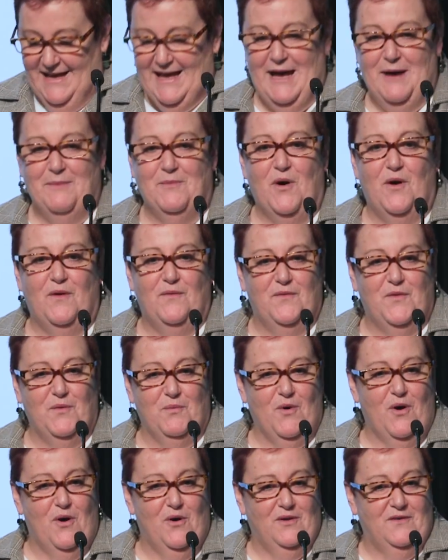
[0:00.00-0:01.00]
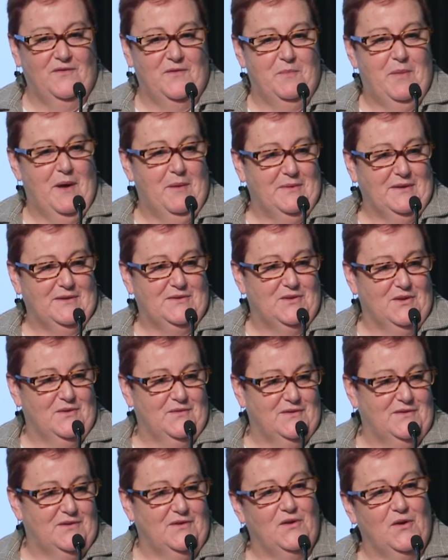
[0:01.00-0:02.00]
of the role of the public
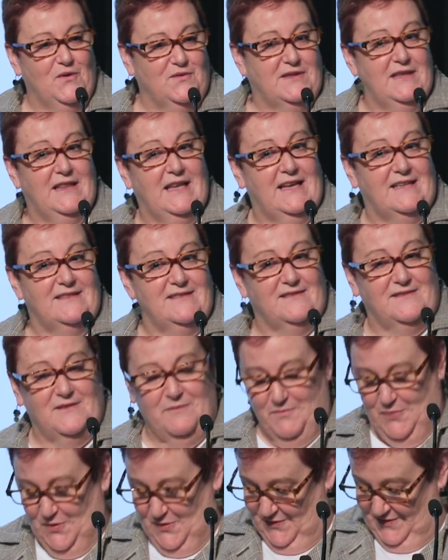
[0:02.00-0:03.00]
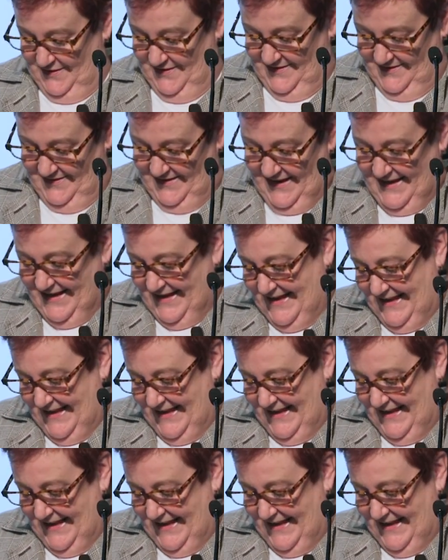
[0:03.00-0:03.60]
service and those classes and persons